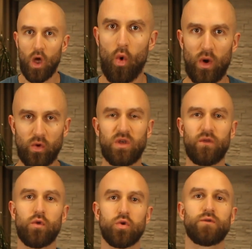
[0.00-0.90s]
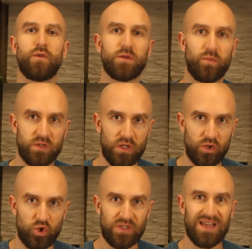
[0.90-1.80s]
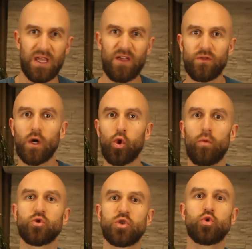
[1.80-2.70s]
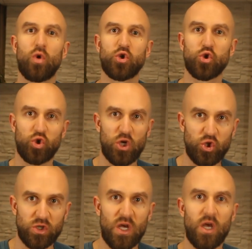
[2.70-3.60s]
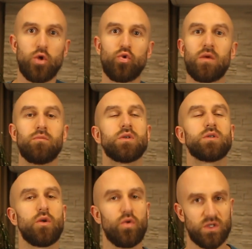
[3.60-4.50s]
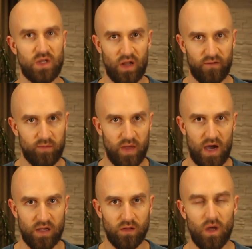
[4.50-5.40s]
When you have those fixed percentages, if the global situation changes, you can be seriously left behind.